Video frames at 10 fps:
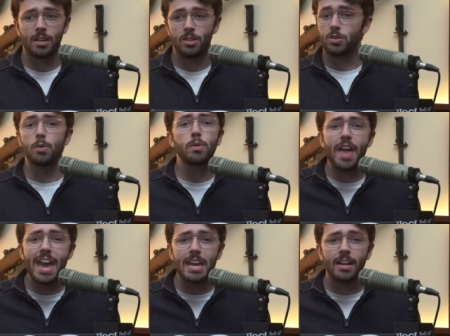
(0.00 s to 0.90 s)
So do
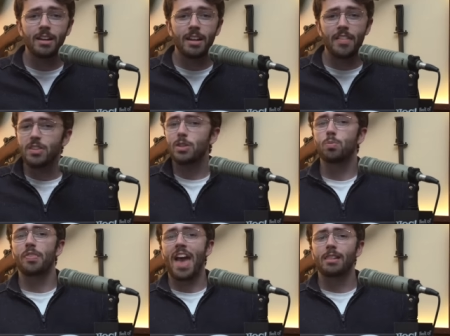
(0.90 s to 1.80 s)
they. And this is
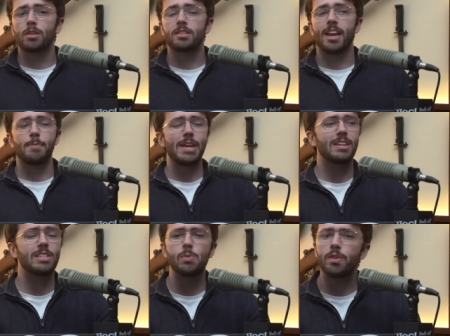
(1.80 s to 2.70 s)
what that looks like
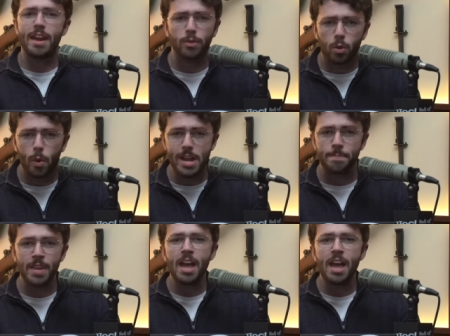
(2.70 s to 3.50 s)
because he will never quit.